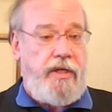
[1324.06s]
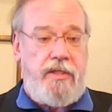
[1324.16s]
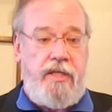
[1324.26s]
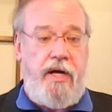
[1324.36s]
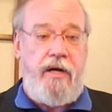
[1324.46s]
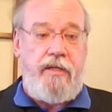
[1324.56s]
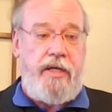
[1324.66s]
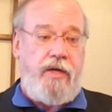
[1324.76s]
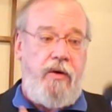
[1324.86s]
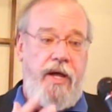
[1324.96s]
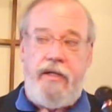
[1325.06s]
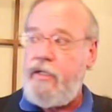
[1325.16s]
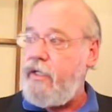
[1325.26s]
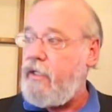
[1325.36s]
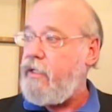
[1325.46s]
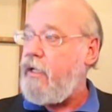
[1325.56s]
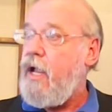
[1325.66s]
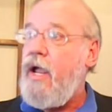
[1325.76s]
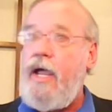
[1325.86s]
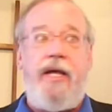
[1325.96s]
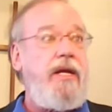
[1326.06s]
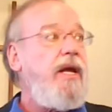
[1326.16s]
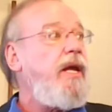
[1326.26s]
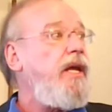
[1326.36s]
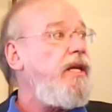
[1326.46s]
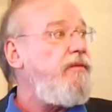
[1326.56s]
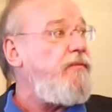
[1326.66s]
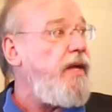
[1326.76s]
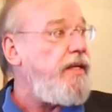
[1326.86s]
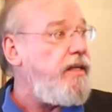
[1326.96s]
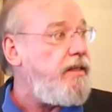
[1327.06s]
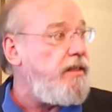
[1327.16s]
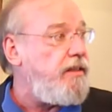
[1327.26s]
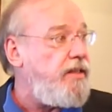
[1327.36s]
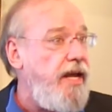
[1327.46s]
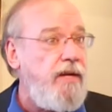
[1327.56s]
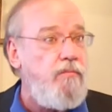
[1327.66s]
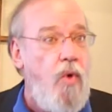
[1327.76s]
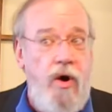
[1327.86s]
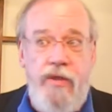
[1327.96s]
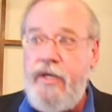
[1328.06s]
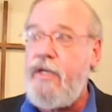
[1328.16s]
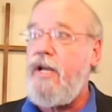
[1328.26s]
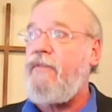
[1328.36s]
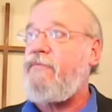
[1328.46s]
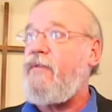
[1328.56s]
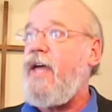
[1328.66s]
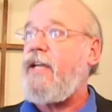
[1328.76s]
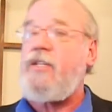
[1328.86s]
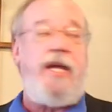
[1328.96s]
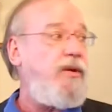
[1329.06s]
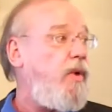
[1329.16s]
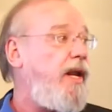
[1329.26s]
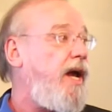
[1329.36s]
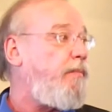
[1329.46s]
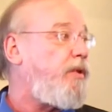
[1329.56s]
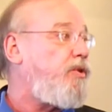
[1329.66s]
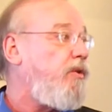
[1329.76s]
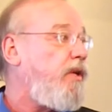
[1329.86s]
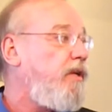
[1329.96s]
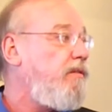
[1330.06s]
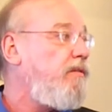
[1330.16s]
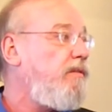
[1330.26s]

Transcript: it's there, and they go out and they eat it. And if they take more than enough for that day, what happened to it?